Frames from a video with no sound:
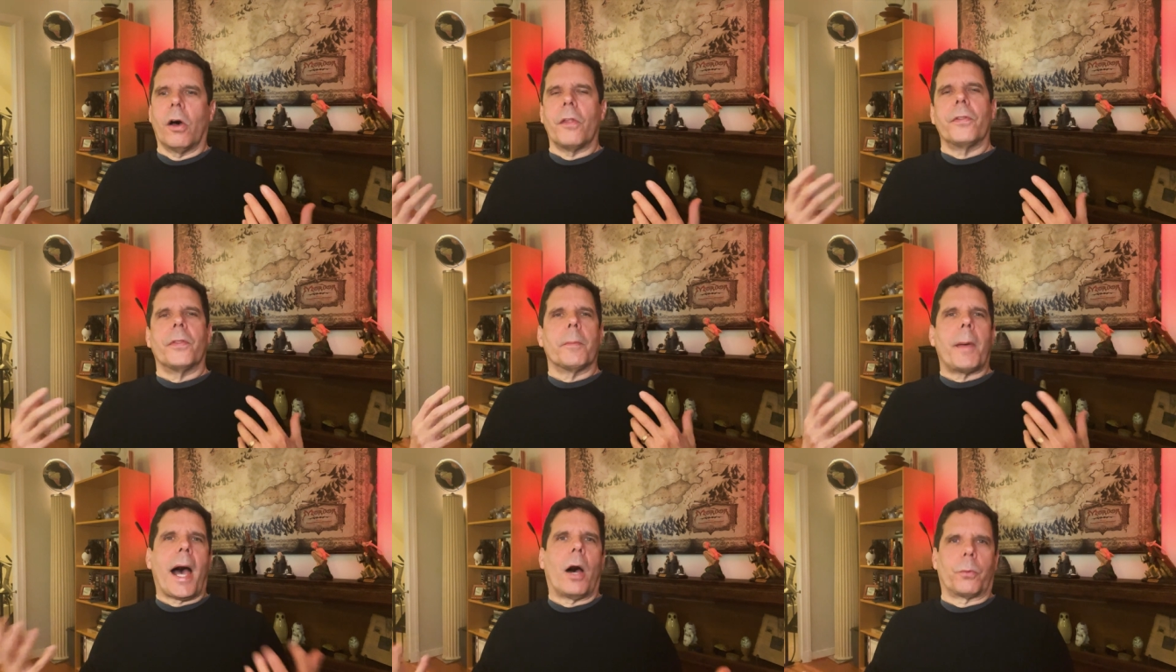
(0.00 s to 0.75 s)
on the
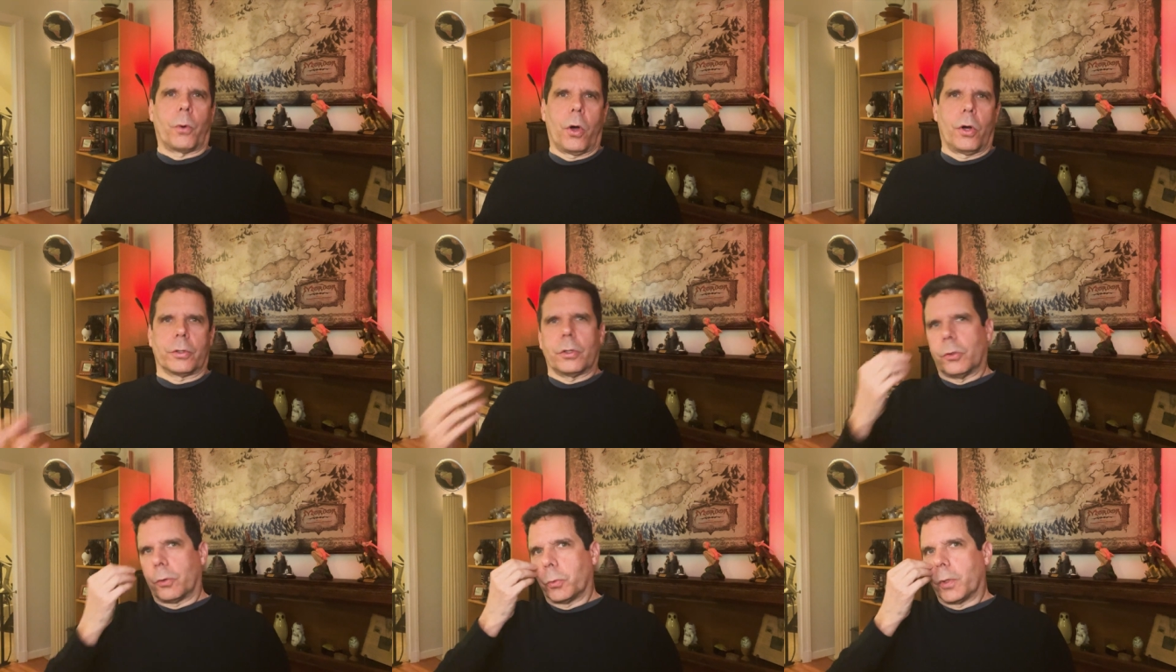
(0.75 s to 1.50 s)

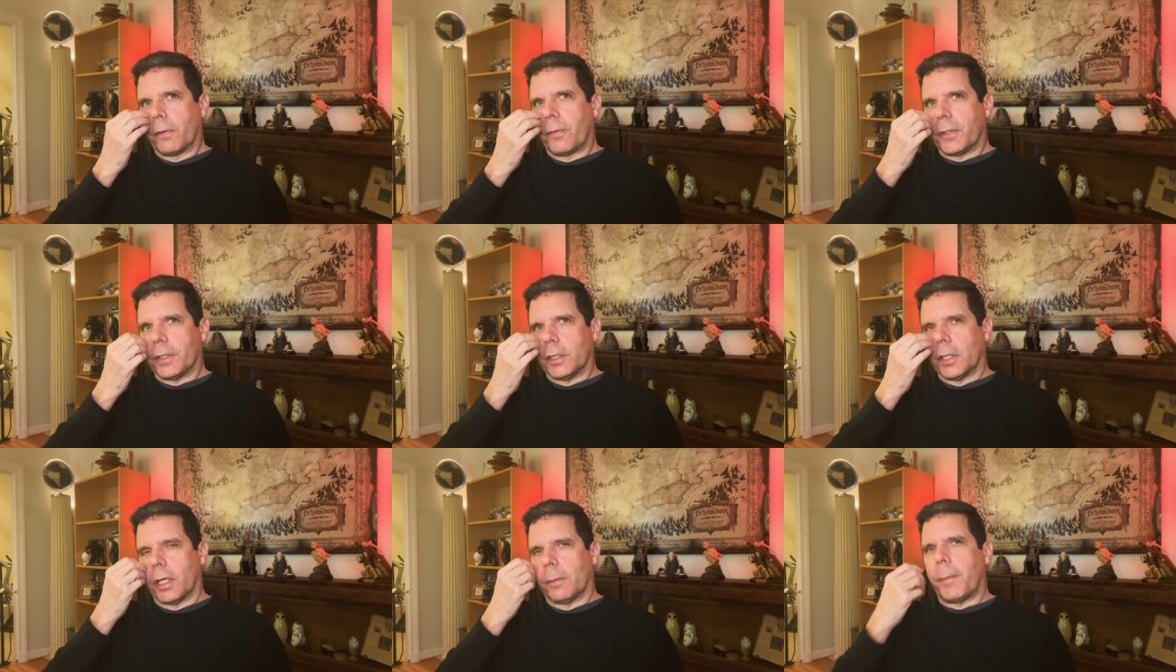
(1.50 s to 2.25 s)
Balrog or one of
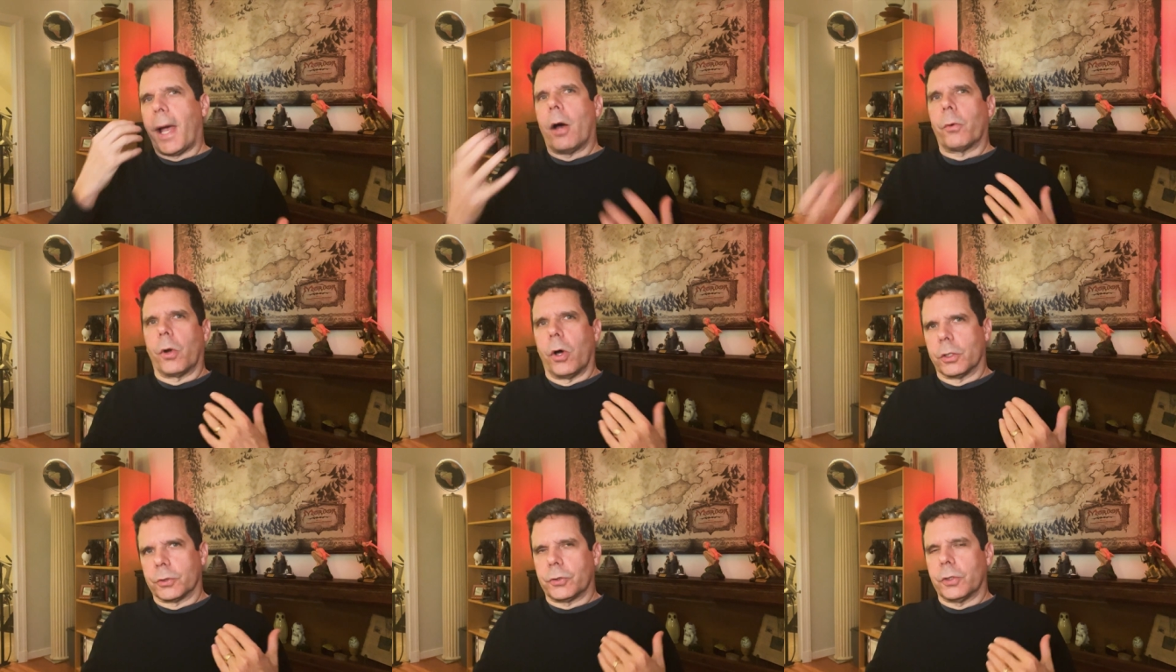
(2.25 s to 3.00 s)
the uh,
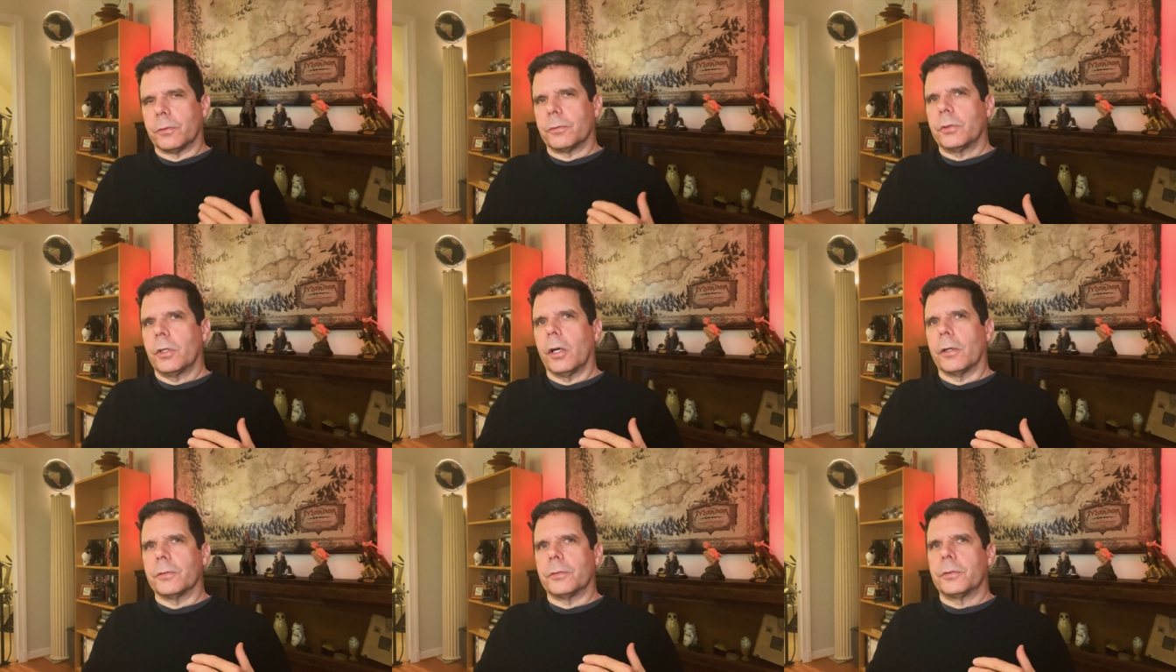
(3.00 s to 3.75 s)
Balrogs of,
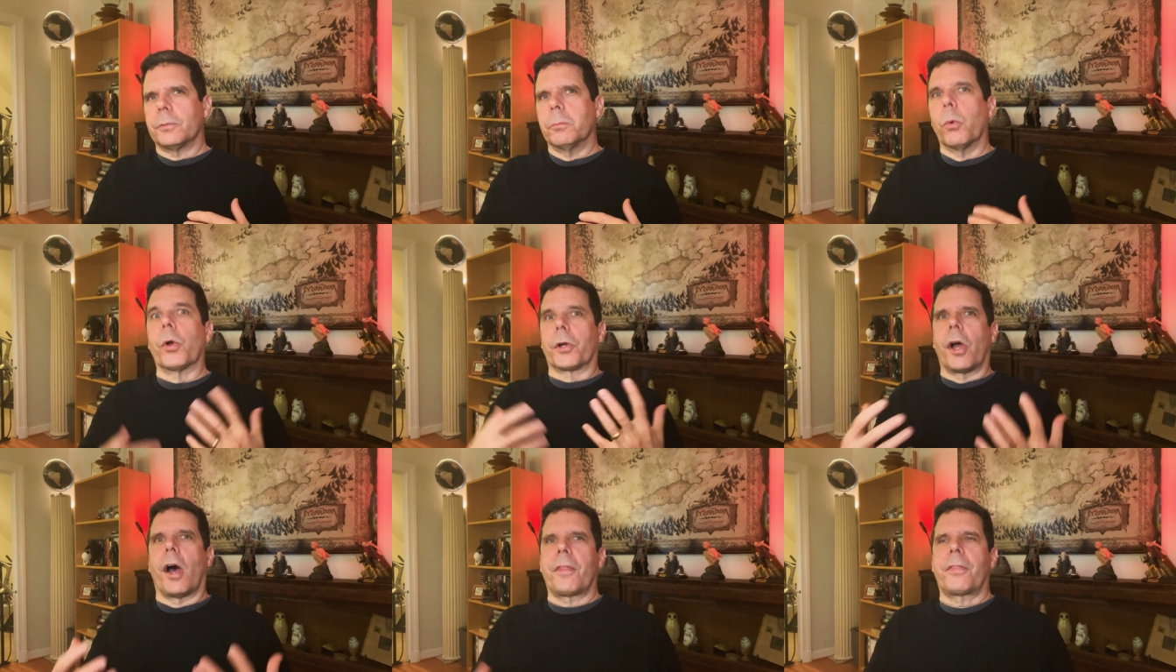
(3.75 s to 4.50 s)
of
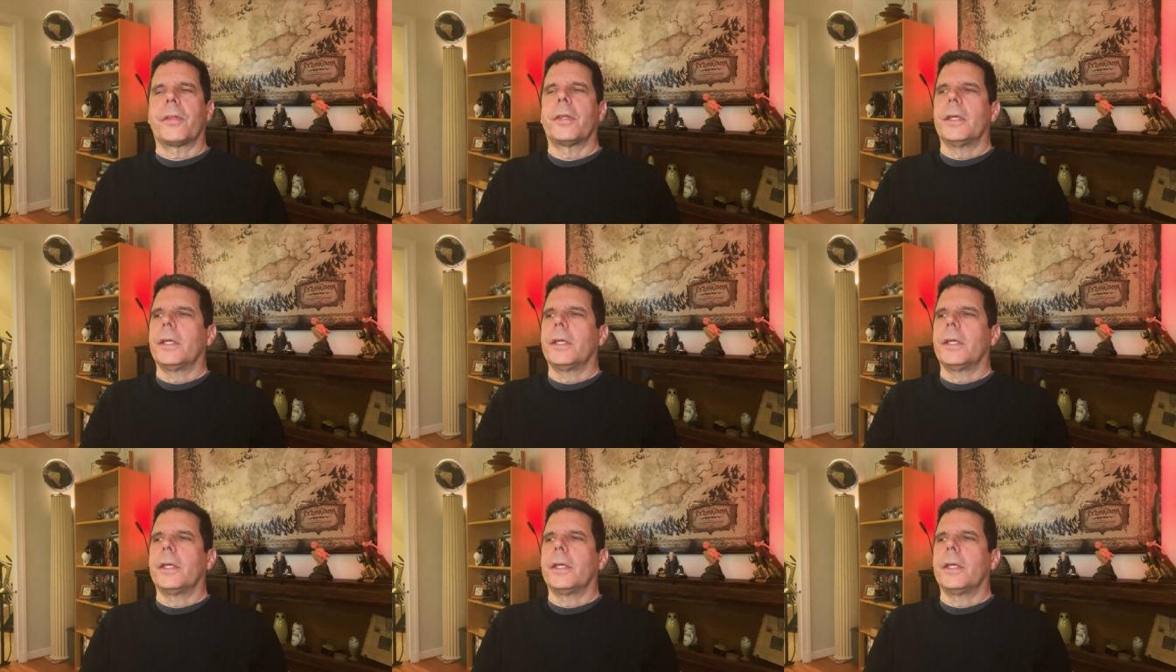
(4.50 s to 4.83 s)
Morgoth.